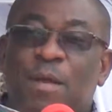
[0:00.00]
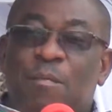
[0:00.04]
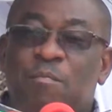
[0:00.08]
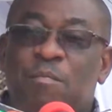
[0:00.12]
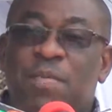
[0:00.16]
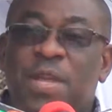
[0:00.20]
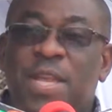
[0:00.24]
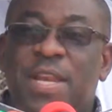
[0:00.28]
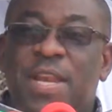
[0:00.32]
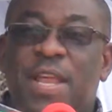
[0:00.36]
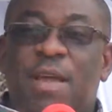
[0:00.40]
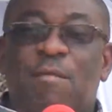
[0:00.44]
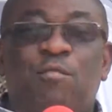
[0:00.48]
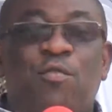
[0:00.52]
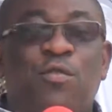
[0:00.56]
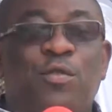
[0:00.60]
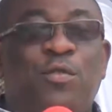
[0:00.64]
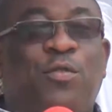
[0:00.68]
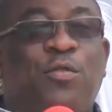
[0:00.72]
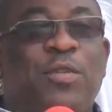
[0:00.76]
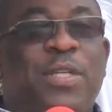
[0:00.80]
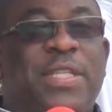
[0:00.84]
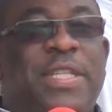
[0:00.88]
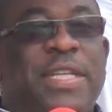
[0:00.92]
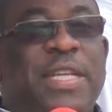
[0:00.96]
being able
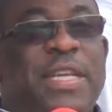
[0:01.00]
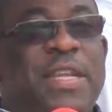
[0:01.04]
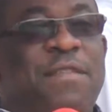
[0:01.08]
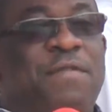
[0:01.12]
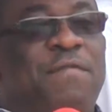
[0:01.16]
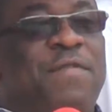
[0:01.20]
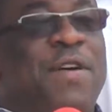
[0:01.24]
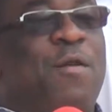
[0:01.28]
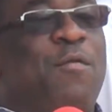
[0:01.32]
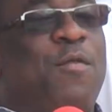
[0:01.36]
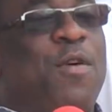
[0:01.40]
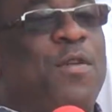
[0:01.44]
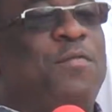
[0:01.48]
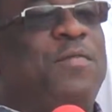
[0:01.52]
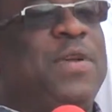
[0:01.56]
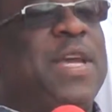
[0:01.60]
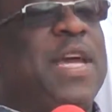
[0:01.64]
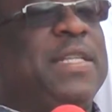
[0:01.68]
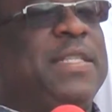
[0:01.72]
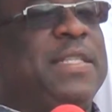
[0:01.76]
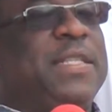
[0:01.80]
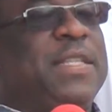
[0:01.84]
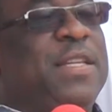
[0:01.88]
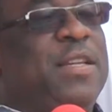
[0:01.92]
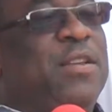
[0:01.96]
to deliver what we
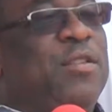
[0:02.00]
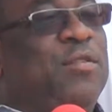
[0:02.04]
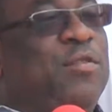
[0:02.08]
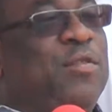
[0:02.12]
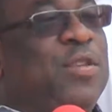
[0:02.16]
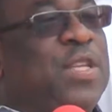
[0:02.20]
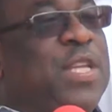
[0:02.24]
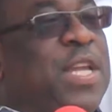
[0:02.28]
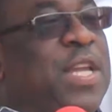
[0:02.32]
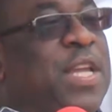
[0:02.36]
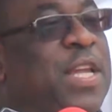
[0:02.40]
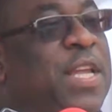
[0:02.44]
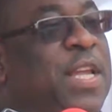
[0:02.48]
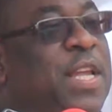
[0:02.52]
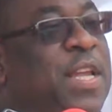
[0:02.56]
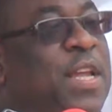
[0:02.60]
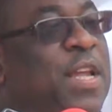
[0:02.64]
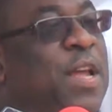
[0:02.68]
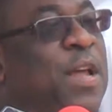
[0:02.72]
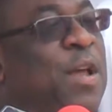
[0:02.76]
are seeing today